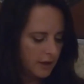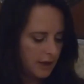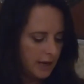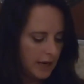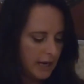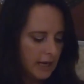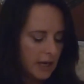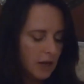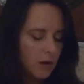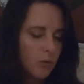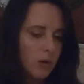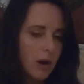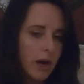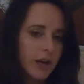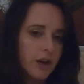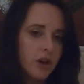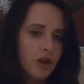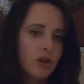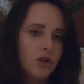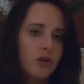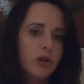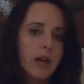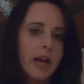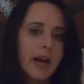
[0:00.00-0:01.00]
anyone
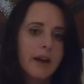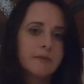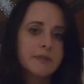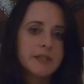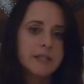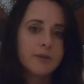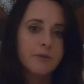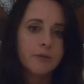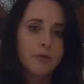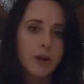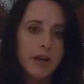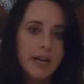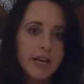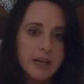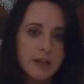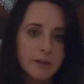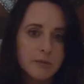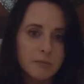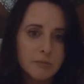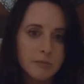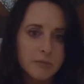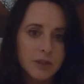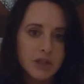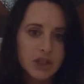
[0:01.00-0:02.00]
who loves
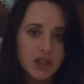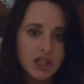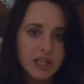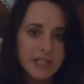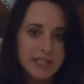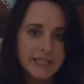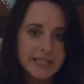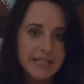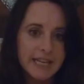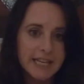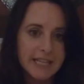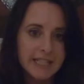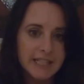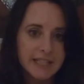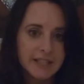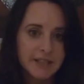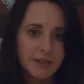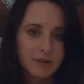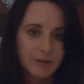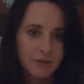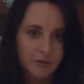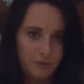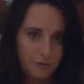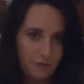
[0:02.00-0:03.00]
freedom, she says,